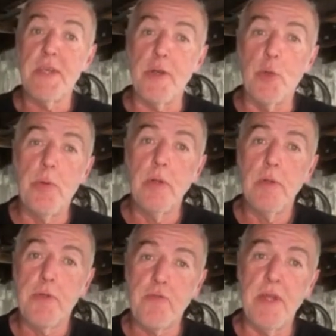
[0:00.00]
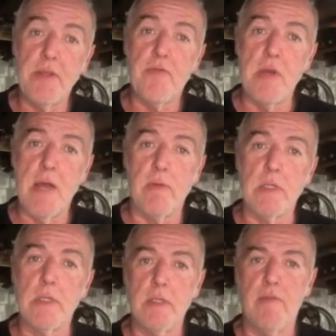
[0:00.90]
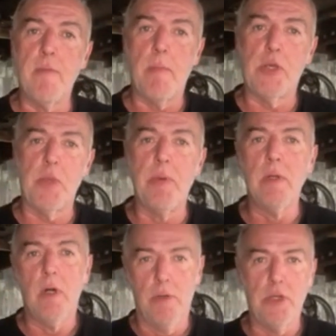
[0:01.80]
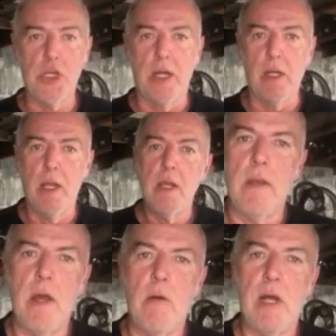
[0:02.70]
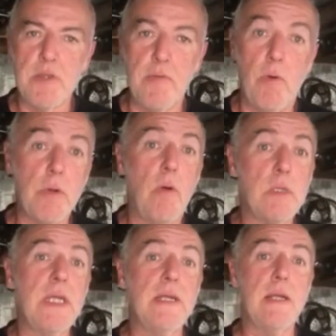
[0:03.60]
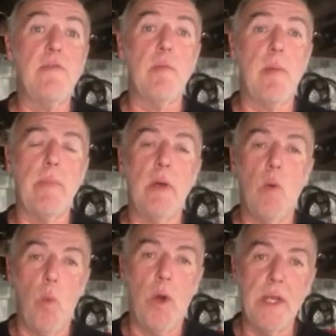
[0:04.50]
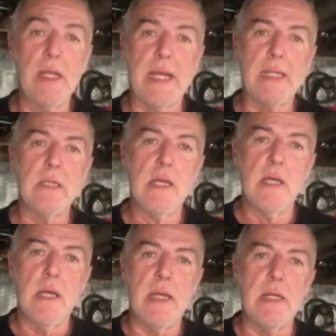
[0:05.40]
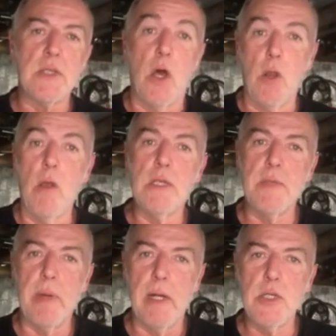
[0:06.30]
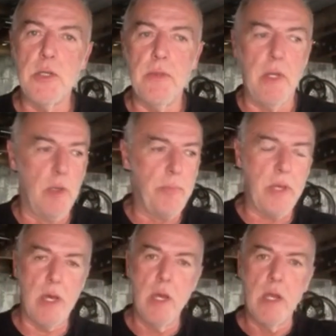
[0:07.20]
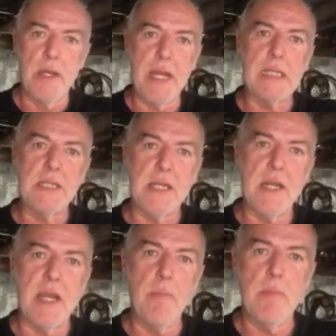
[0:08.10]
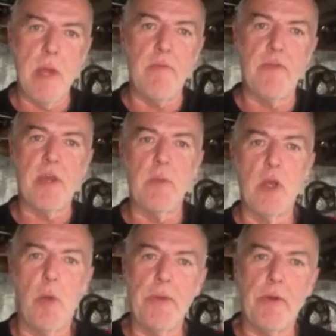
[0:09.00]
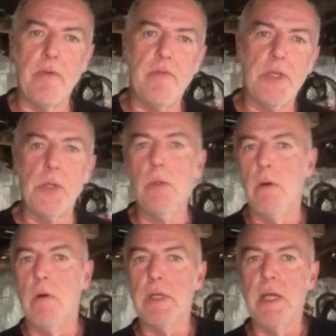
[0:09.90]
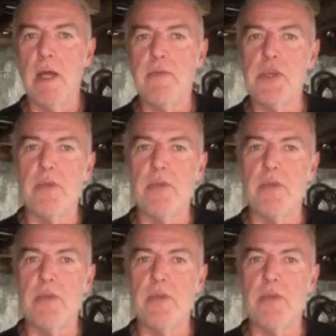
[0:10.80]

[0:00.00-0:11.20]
I've set up three different levels of membership on the channel. Now, as a Ford Cortina level member, what you'll get is a loyalty badge that will appear next to your name every time you comment on a video or on your live